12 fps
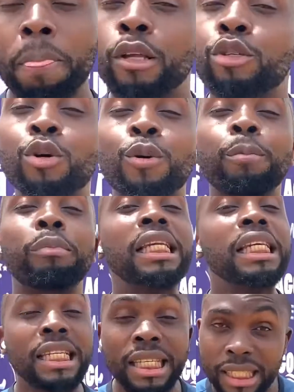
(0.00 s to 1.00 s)
So
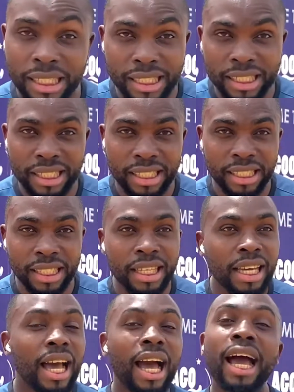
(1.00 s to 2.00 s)
please,
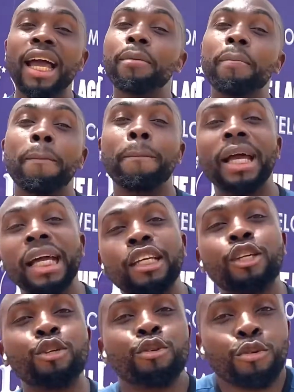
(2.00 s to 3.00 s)
I beg
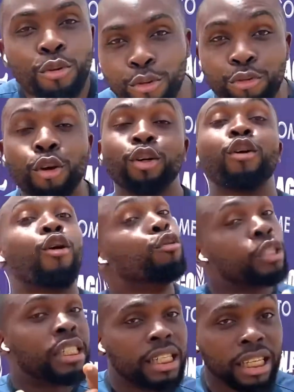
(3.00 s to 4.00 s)
you for your own
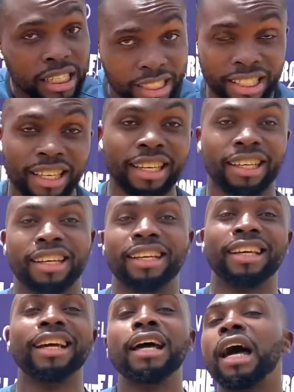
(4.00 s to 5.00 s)
sake.
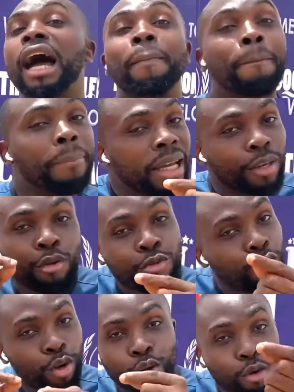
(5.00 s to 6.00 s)
I beg you
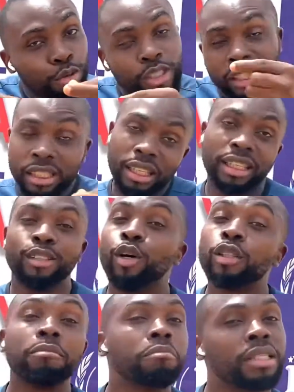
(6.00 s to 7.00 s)
for your own sake.
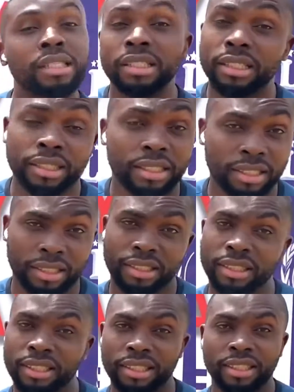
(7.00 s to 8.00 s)
Is this?
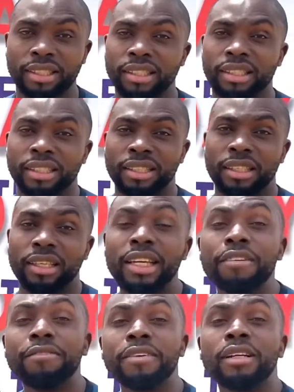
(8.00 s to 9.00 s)

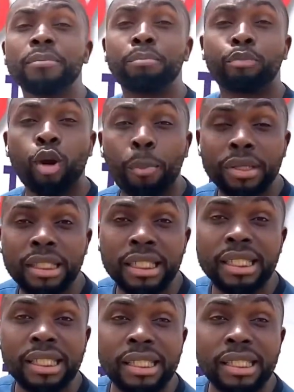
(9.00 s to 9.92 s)
If a property is...